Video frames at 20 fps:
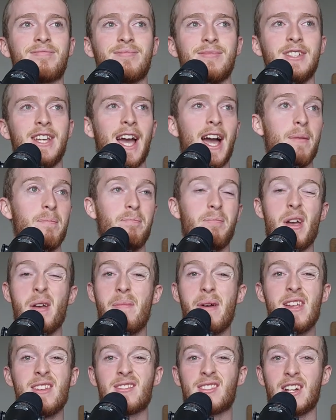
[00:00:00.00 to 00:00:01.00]
yeah, it
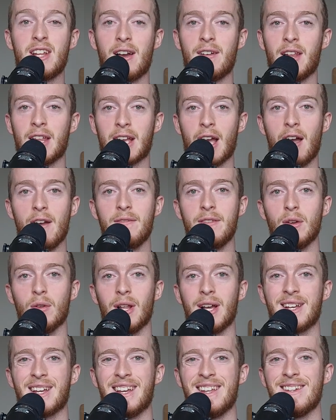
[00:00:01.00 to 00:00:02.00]
basically I feel
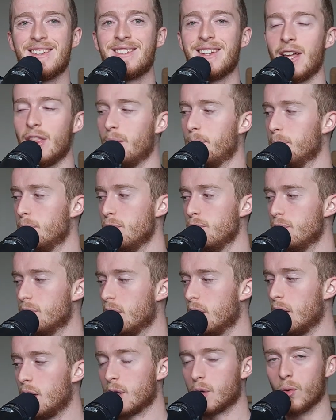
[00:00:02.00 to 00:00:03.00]
like it set the mood
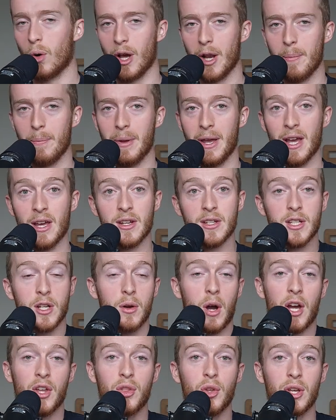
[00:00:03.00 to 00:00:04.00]
quite a bit.
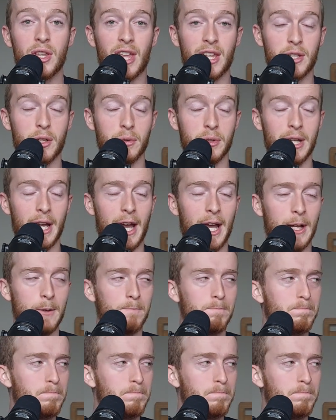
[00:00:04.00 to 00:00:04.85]
So I think that's okay.